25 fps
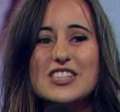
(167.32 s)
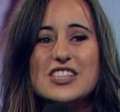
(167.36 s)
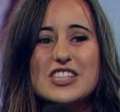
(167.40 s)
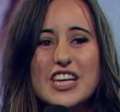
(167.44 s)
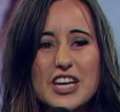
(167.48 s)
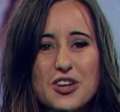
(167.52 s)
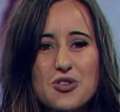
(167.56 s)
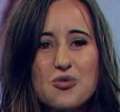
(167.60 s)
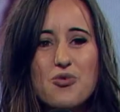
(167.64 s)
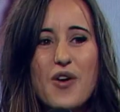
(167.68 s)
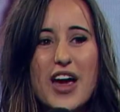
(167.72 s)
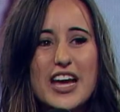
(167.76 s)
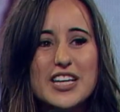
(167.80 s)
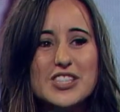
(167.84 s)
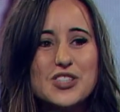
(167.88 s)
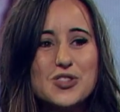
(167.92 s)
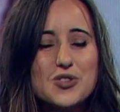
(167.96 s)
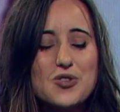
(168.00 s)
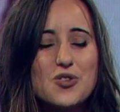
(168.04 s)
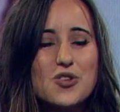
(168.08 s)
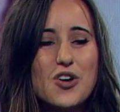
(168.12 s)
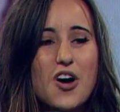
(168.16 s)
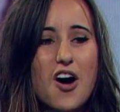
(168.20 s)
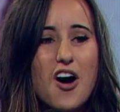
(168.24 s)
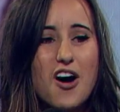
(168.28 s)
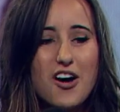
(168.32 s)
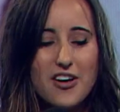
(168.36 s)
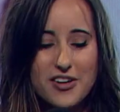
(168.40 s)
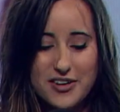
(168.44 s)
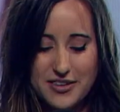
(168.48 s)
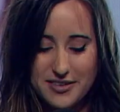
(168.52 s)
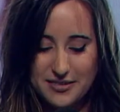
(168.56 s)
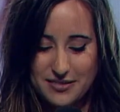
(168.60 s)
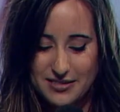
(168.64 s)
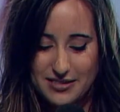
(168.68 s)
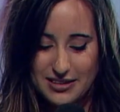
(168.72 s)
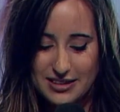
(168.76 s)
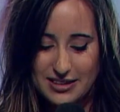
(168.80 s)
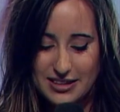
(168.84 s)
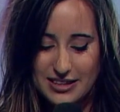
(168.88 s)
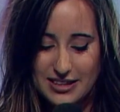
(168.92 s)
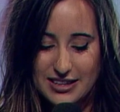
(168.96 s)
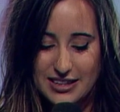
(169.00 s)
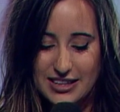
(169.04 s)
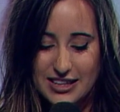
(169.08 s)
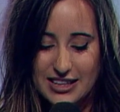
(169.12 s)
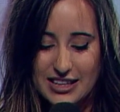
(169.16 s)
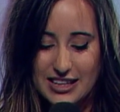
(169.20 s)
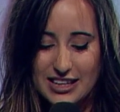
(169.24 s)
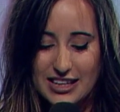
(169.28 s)
a generational God.
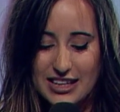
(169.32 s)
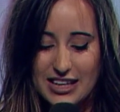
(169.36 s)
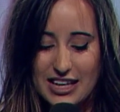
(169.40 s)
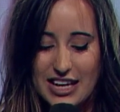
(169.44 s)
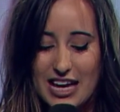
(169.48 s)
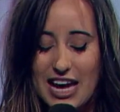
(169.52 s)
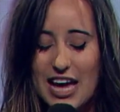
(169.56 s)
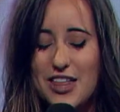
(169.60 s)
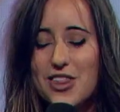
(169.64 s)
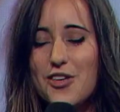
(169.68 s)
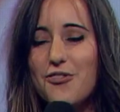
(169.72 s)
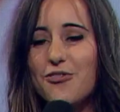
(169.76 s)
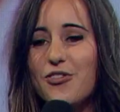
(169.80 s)
In